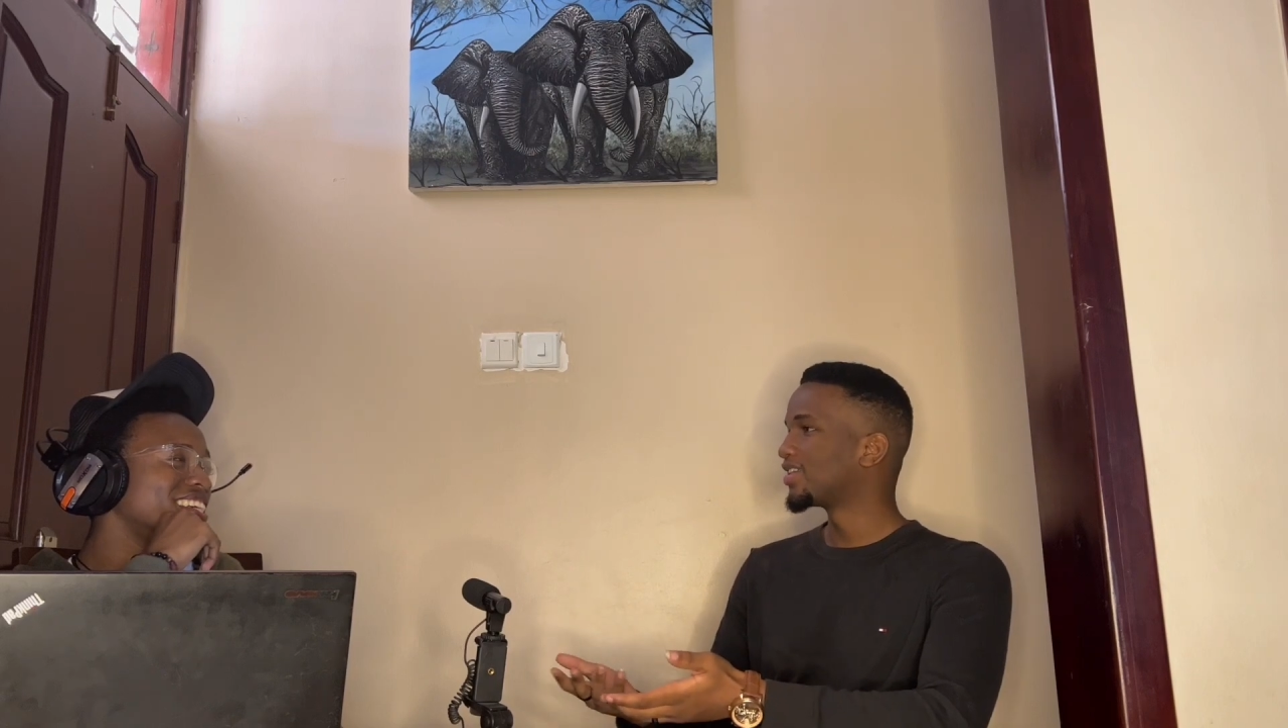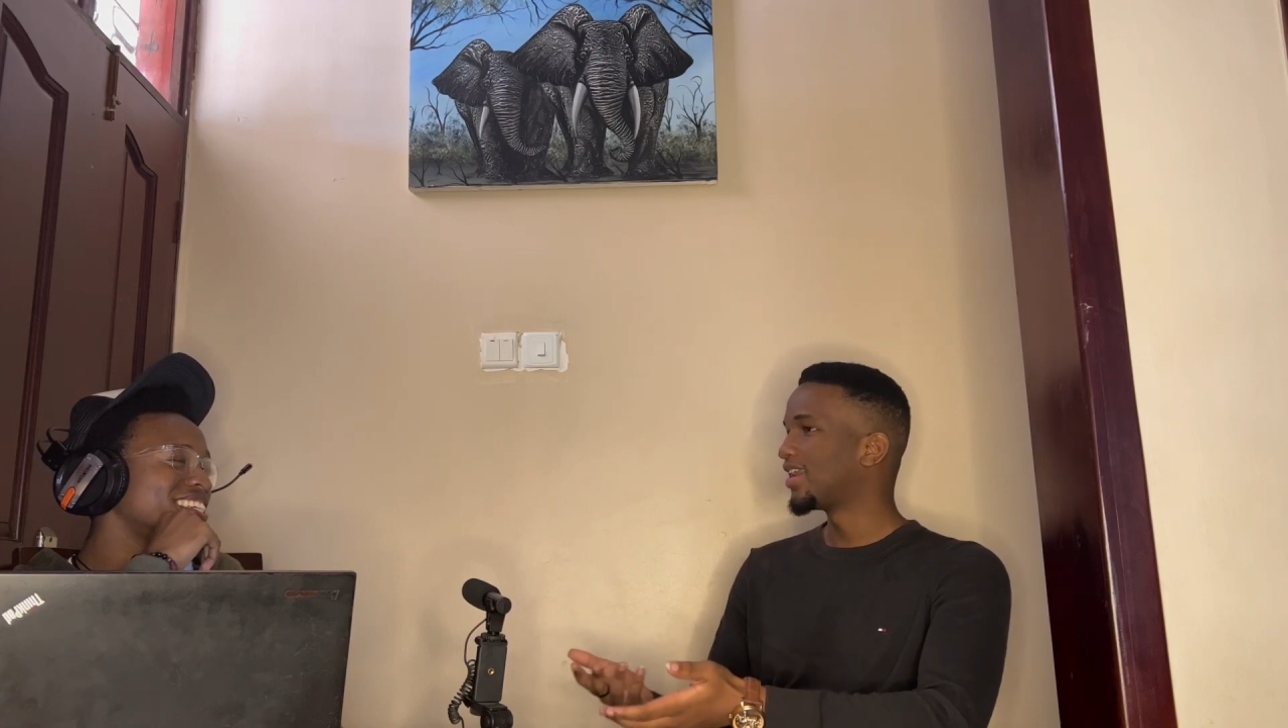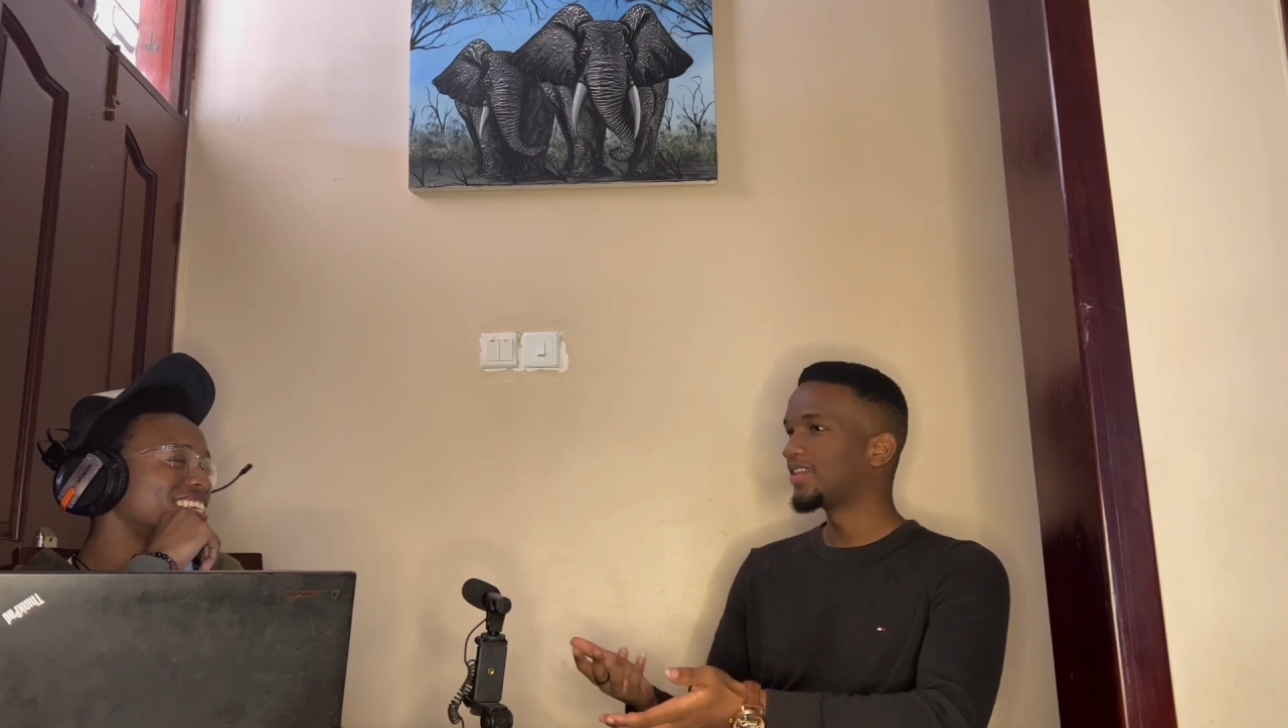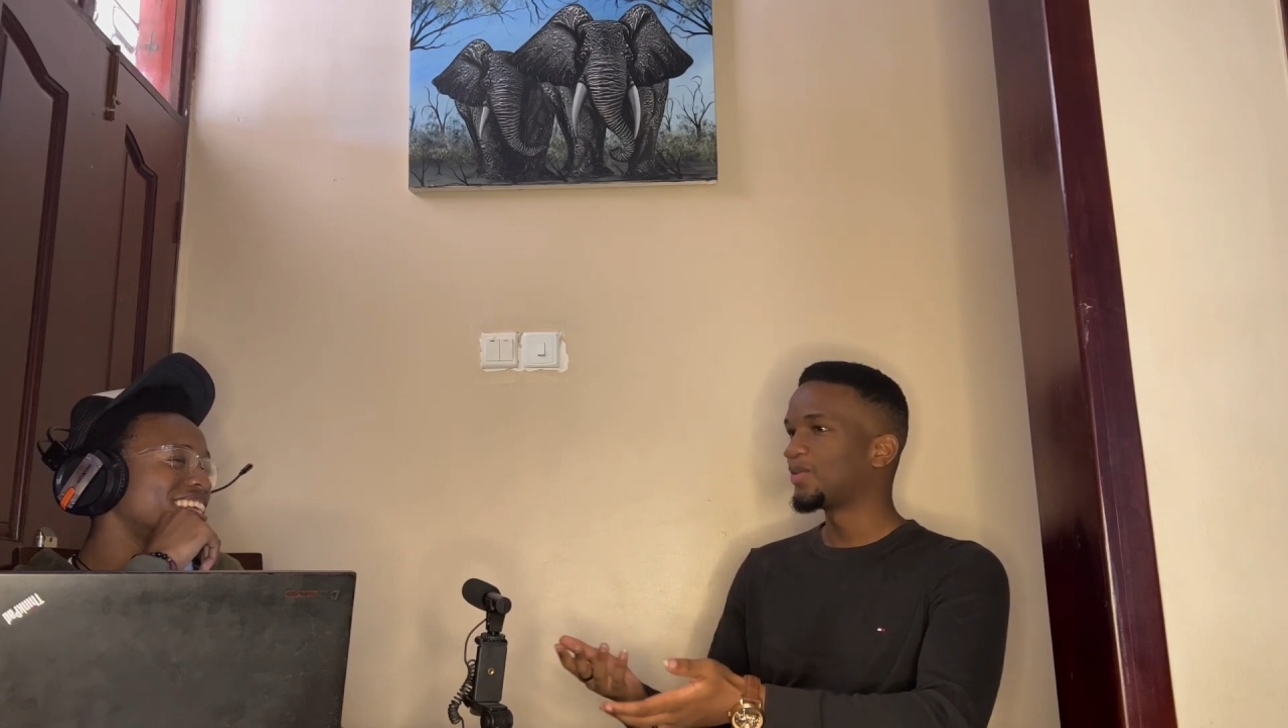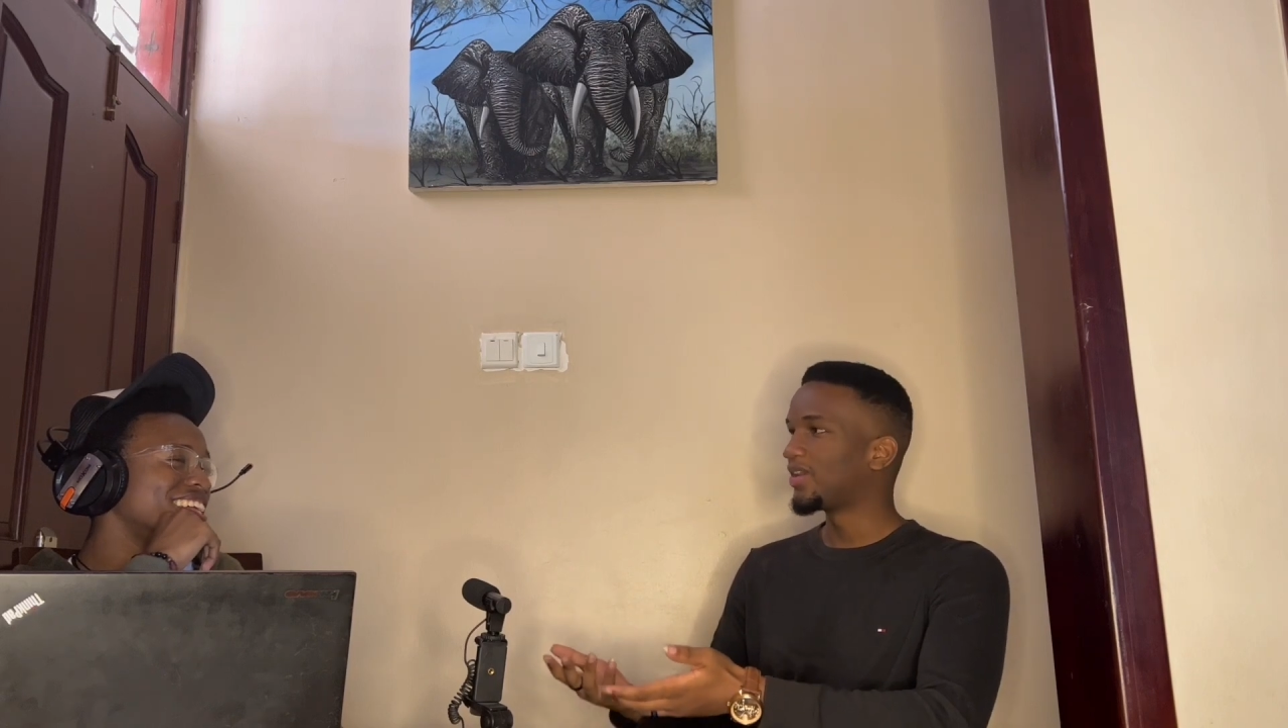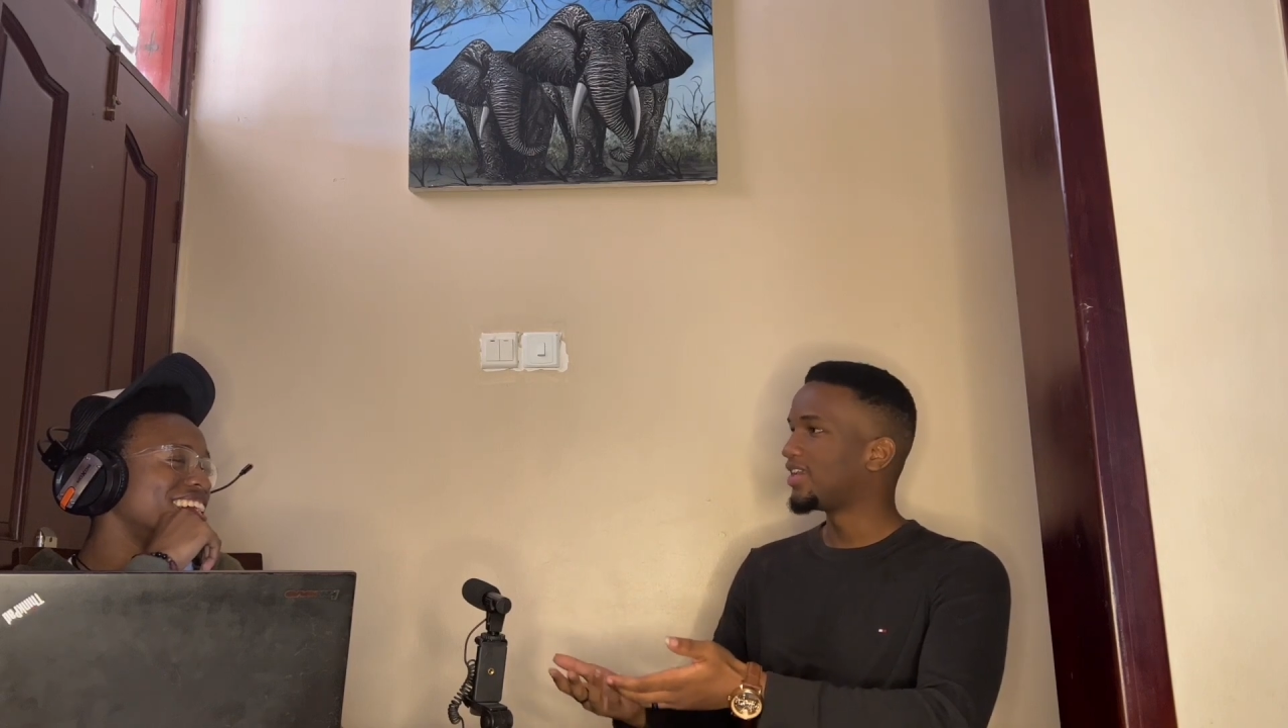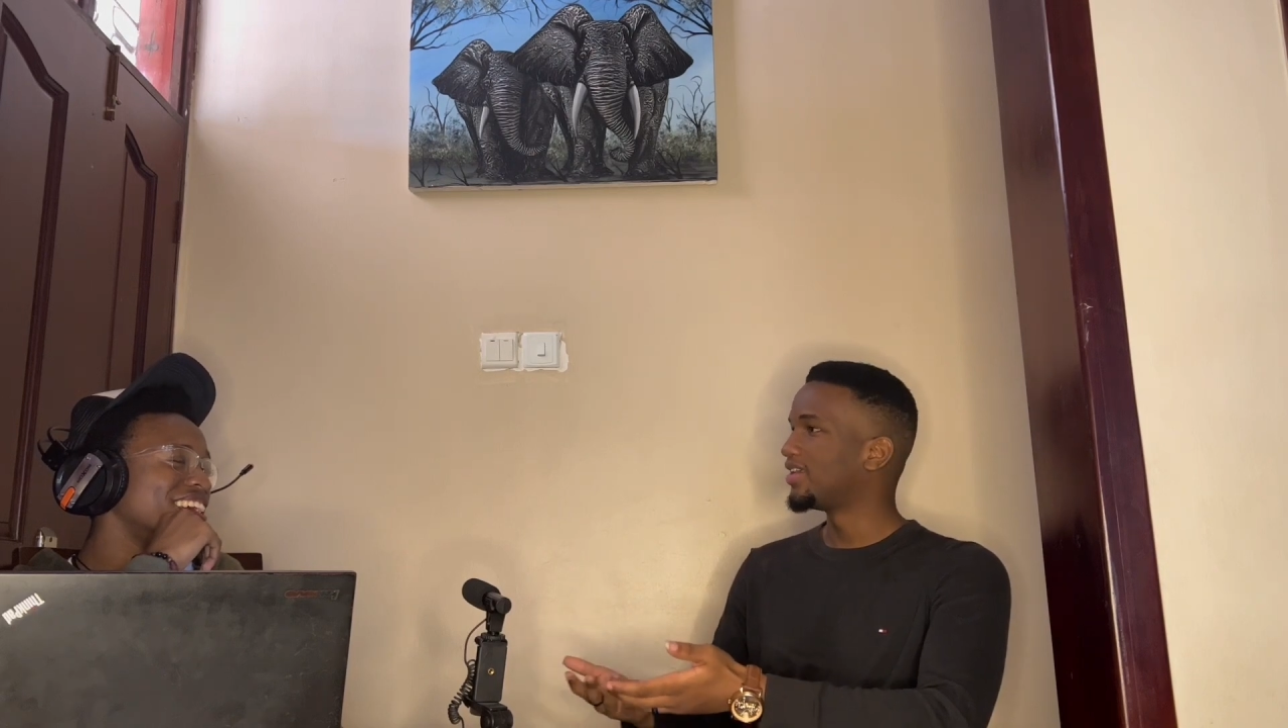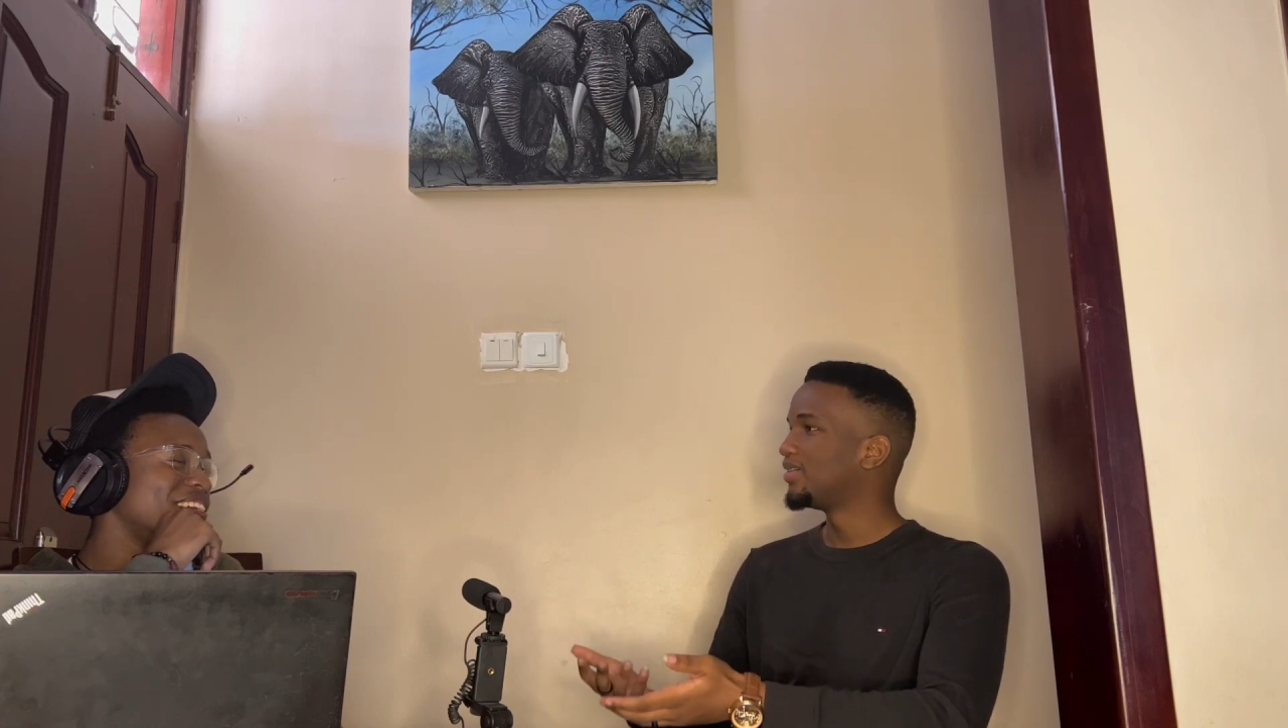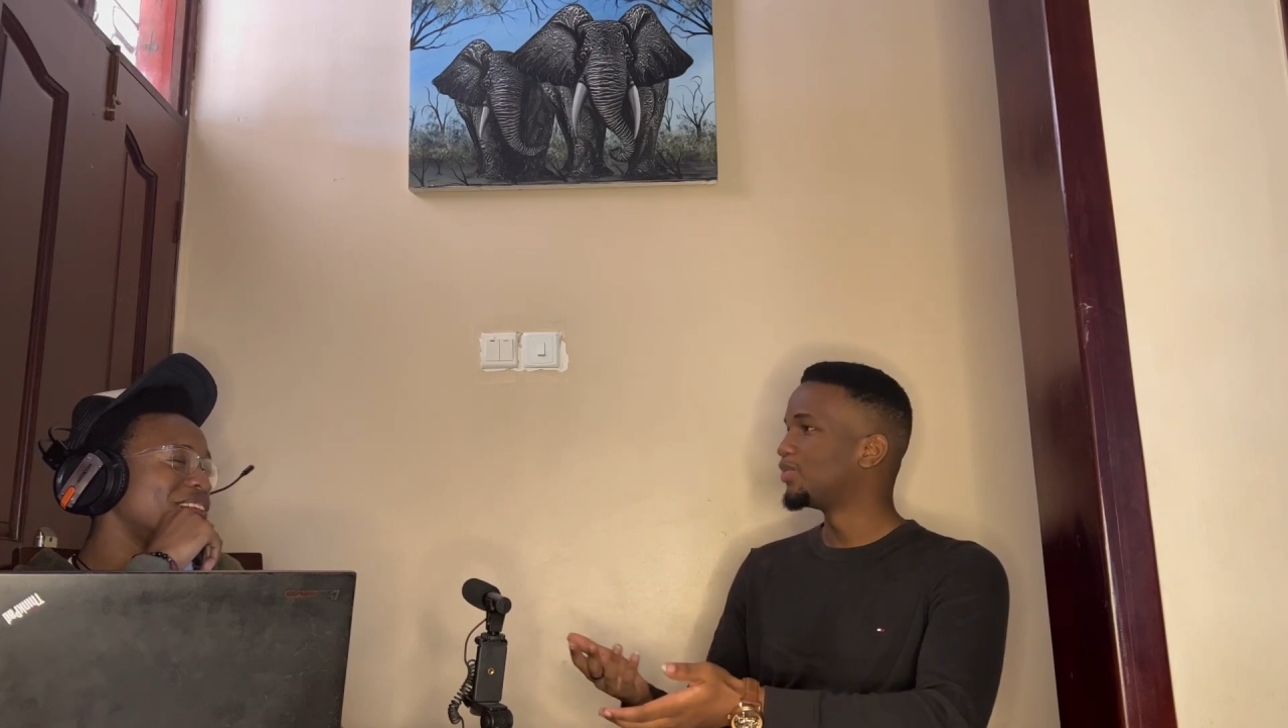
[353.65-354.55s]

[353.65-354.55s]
I like the way he